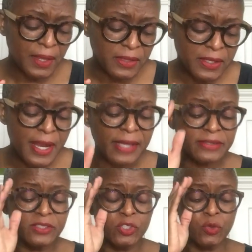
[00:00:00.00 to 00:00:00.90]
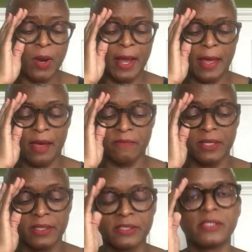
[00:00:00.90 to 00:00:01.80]
The next issue I have,
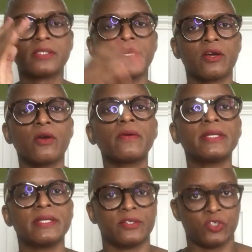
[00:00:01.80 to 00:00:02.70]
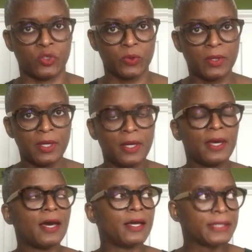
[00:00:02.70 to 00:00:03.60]
and this is a current issue,
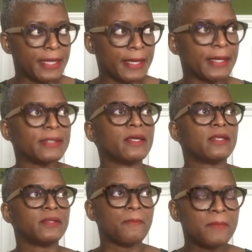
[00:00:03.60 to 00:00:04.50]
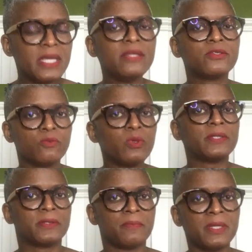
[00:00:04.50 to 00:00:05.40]
again, the
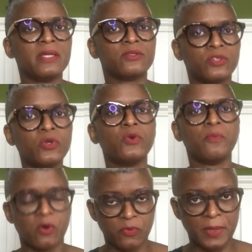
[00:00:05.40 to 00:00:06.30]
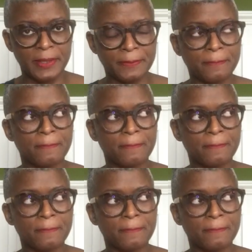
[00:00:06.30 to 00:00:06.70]
Me Too movement.